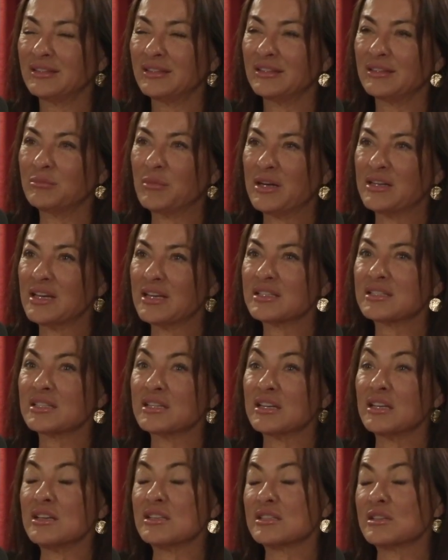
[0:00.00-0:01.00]
and my
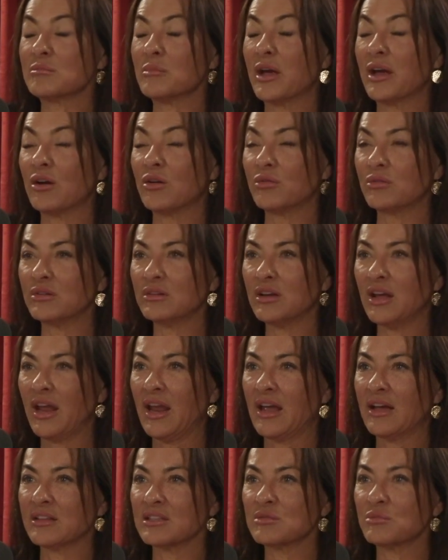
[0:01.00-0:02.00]
destiny is in my own
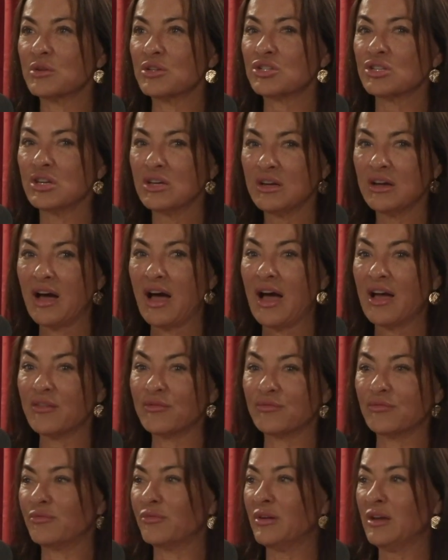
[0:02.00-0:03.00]
hands, which
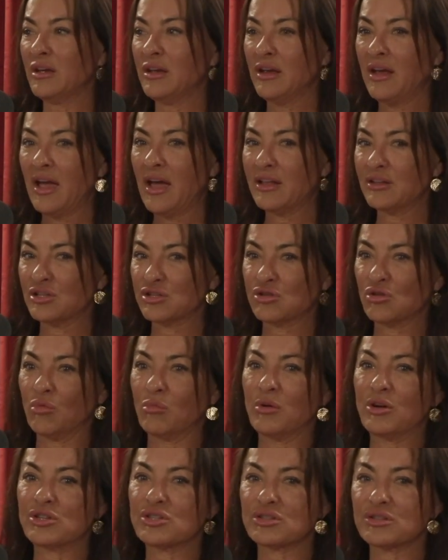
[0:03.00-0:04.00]
I've had so
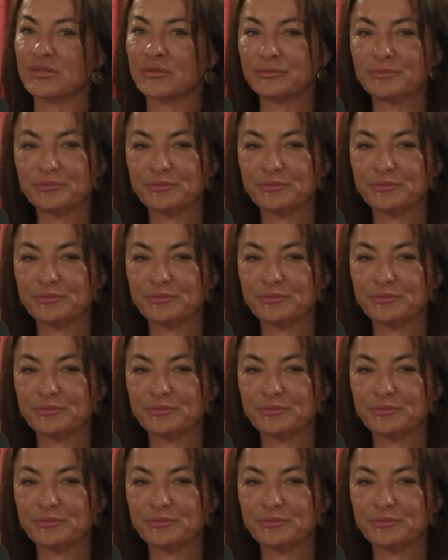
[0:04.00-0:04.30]
much